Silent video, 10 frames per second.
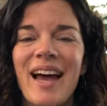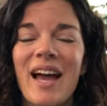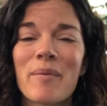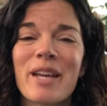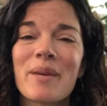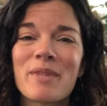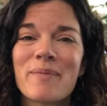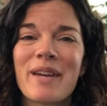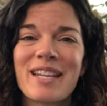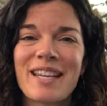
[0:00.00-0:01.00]
Hi, my name is
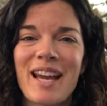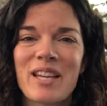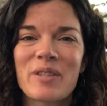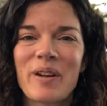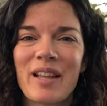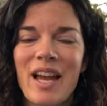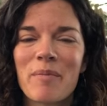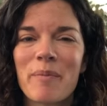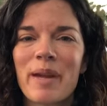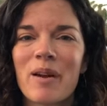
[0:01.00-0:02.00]
Mandy Cassarella.
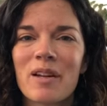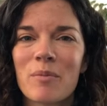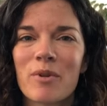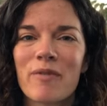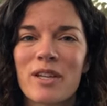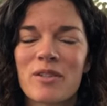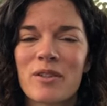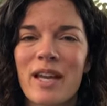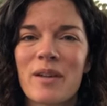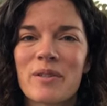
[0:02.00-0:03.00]
I'm a parent and
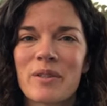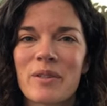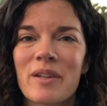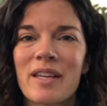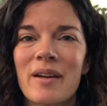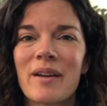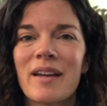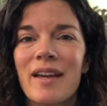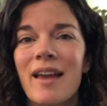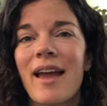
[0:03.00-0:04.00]
professional counselor here,
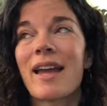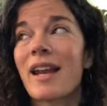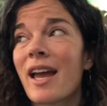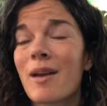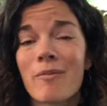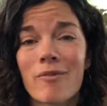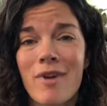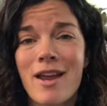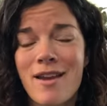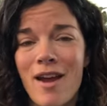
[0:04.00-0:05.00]
and I am
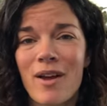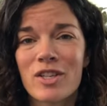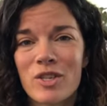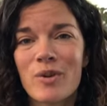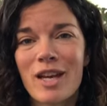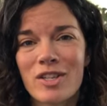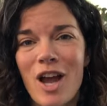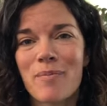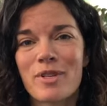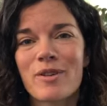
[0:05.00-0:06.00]
right now at Chugach
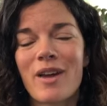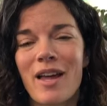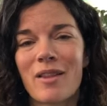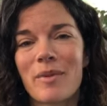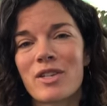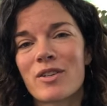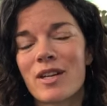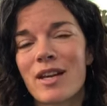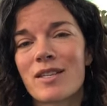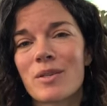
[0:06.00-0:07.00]
Optional
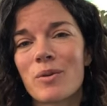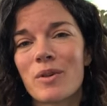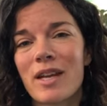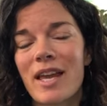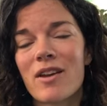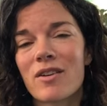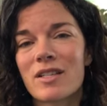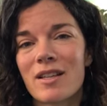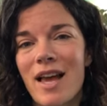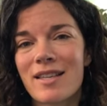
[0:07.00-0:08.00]
Elementary, a school in
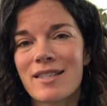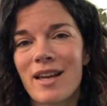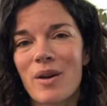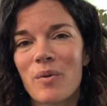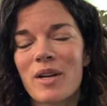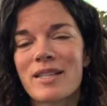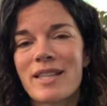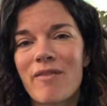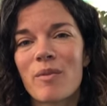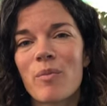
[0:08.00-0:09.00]
Anchorage, Alaska, where a
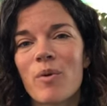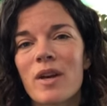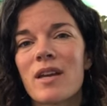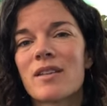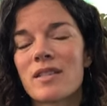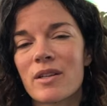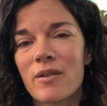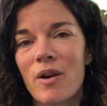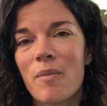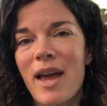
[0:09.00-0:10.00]

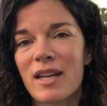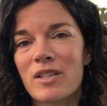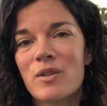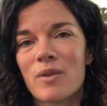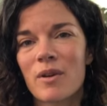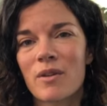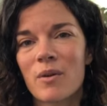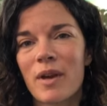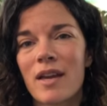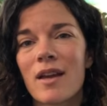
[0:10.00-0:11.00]
7.0 magnitude
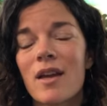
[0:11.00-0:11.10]
earthquake